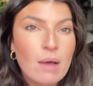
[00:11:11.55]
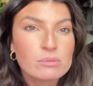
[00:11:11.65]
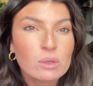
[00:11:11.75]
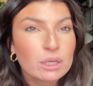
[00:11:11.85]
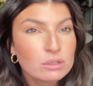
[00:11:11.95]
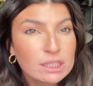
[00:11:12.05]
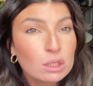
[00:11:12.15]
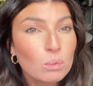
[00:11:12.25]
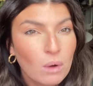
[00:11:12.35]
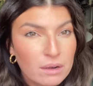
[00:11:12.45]
So I usually
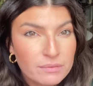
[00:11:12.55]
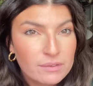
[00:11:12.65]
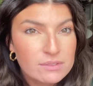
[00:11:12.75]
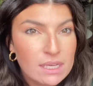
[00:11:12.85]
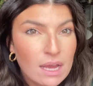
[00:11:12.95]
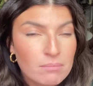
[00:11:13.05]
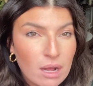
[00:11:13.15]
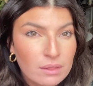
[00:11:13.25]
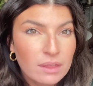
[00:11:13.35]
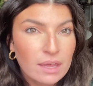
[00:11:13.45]
do $150 a
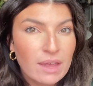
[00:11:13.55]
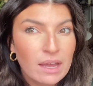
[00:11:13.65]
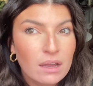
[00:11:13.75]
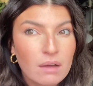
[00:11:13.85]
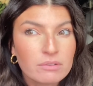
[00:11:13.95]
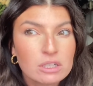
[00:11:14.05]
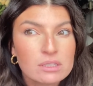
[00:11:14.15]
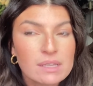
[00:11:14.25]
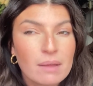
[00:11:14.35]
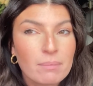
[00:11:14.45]
month, and that
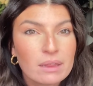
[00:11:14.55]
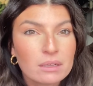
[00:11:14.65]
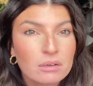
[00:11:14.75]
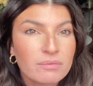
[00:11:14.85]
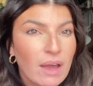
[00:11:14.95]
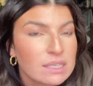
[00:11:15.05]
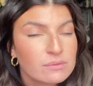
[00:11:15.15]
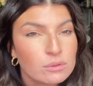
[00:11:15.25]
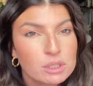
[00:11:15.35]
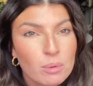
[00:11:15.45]
covers like my little fast
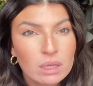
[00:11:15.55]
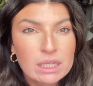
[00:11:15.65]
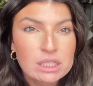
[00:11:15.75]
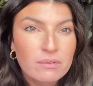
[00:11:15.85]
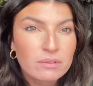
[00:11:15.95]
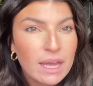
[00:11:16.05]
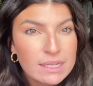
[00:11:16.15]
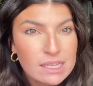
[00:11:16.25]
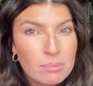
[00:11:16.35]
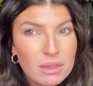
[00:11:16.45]
food Chipotle, Chick-fil-A
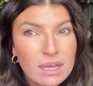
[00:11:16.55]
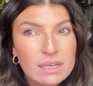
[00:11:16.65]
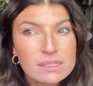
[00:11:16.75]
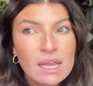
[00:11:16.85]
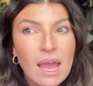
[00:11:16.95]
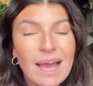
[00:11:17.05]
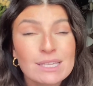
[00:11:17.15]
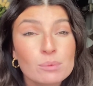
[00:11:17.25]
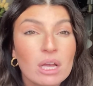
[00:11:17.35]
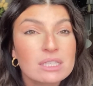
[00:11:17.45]
type things,
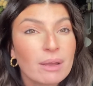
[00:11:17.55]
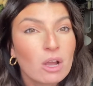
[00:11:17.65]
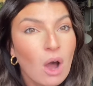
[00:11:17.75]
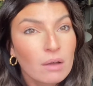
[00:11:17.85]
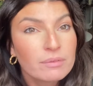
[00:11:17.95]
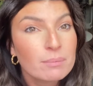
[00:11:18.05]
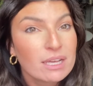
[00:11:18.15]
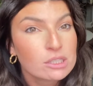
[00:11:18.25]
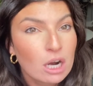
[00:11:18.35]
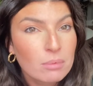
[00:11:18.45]
as well as my coffee, my
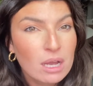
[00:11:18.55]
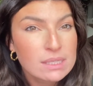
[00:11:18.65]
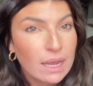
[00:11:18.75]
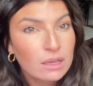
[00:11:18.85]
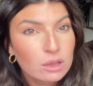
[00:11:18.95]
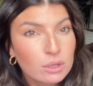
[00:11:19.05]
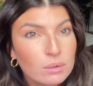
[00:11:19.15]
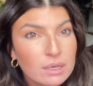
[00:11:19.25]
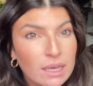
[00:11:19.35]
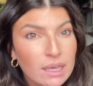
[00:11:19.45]
Starbucks I
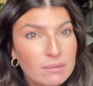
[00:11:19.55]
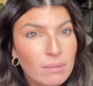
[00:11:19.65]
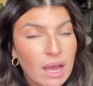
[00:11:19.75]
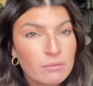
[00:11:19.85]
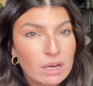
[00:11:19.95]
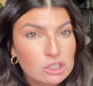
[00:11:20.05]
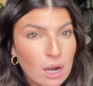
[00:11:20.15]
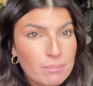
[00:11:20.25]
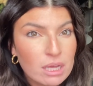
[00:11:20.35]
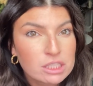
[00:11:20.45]
include in my
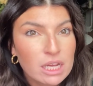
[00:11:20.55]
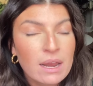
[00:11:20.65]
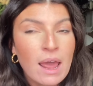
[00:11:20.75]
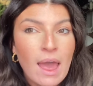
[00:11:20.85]
restaurant budget.